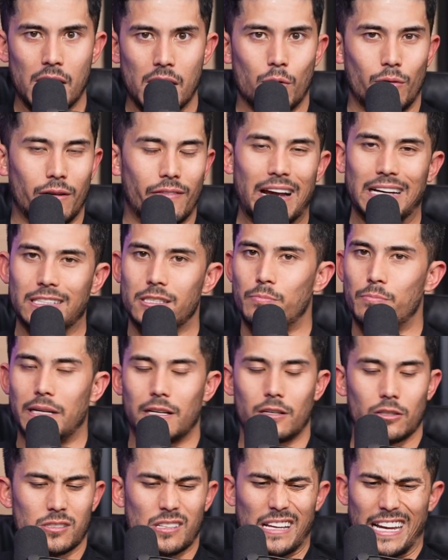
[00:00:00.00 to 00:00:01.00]
We've got
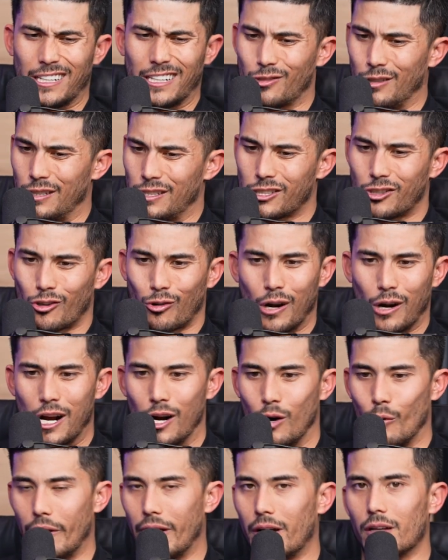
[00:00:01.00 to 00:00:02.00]
speakers like Chris
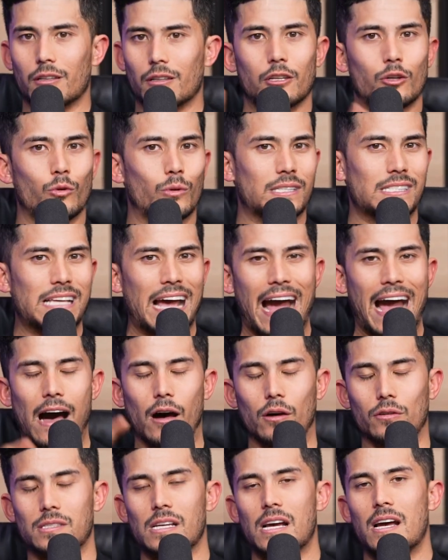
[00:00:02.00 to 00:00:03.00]
Crone, Lewis
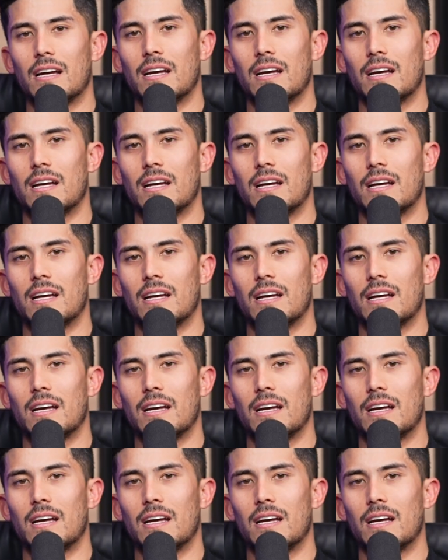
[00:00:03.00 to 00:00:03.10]
House.